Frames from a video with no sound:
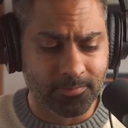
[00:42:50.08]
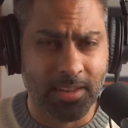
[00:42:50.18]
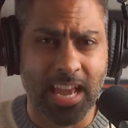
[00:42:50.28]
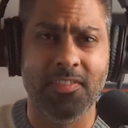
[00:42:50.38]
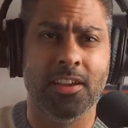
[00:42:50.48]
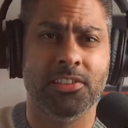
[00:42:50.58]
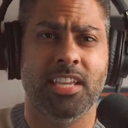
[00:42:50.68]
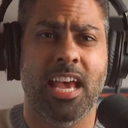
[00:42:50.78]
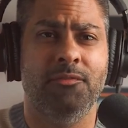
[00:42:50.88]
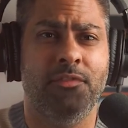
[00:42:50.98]
And the
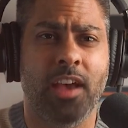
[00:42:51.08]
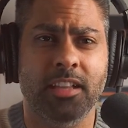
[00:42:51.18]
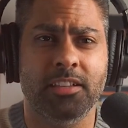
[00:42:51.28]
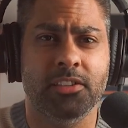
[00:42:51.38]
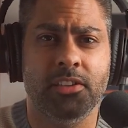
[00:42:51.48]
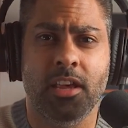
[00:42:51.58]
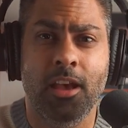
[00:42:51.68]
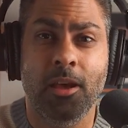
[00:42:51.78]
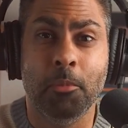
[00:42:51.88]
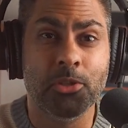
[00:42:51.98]
sad fact is,
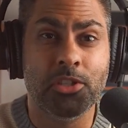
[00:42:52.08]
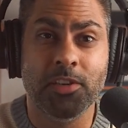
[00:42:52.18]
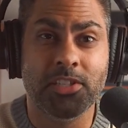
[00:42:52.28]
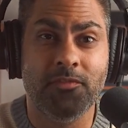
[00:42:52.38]
most of us